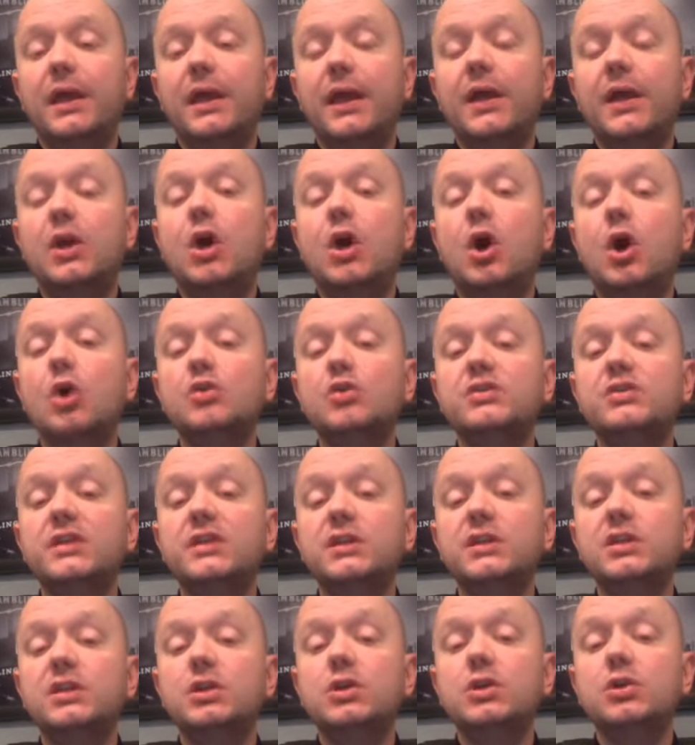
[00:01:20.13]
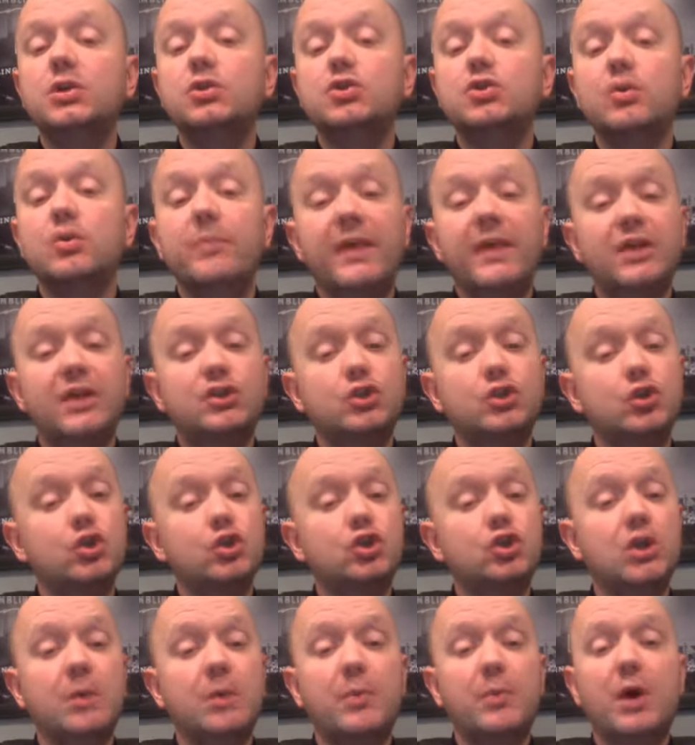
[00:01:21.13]
It goes at noon, so make sure you
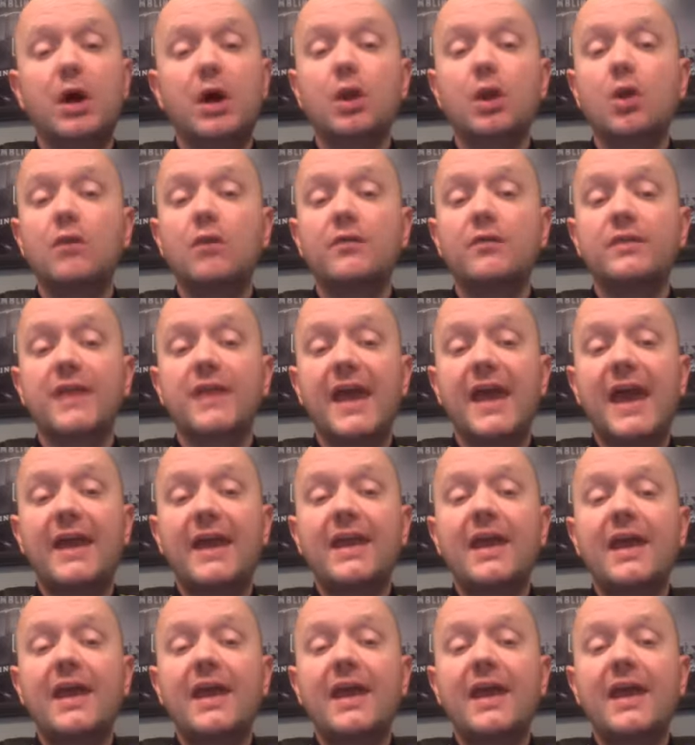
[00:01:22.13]
jump all over that.